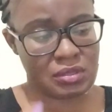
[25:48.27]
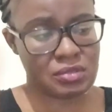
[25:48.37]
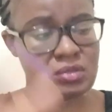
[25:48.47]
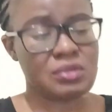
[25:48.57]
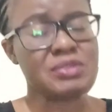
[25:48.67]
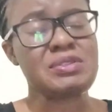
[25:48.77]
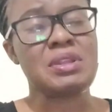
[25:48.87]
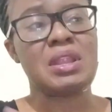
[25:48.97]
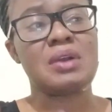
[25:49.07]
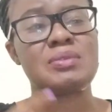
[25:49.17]
So don't
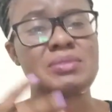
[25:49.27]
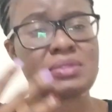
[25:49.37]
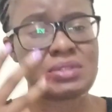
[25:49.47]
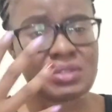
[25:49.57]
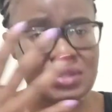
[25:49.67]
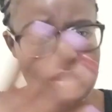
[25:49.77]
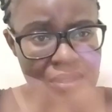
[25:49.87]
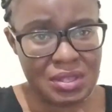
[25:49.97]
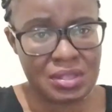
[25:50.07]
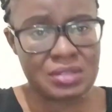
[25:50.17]
allow
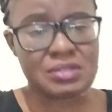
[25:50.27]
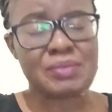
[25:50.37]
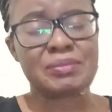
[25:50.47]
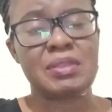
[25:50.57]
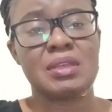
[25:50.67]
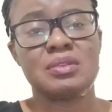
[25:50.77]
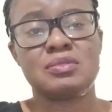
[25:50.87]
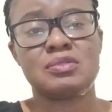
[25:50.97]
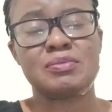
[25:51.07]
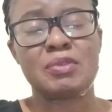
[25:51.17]
some
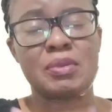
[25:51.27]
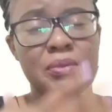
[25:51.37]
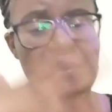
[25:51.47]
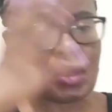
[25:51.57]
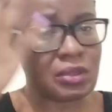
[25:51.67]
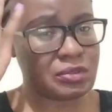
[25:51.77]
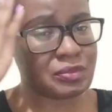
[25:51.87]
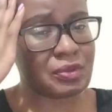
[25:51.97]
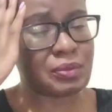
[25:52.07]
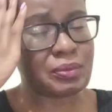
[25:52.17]
things to be quite
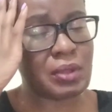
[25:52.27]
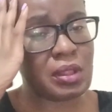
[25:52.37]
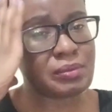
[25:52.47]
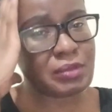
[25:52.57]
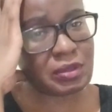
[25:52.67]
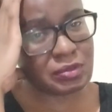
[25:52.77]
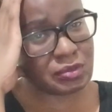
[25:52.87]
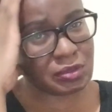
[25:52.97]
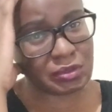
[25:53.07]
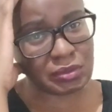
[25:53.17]
overwhelming
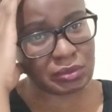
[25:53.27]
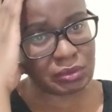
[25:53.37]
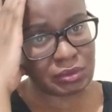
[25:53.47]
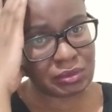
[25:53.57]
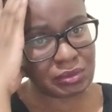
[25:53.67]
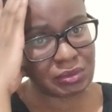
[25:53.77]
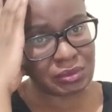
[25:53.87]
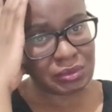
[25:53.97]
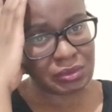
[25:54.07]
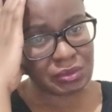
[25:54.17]
to you,
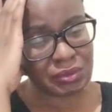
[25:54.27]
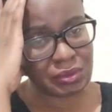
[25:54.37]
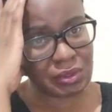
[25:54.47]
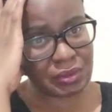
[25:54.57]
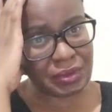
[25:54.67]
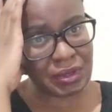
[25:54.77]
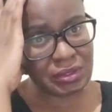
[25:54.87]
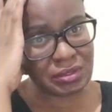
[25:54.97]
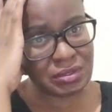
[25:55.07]
all right?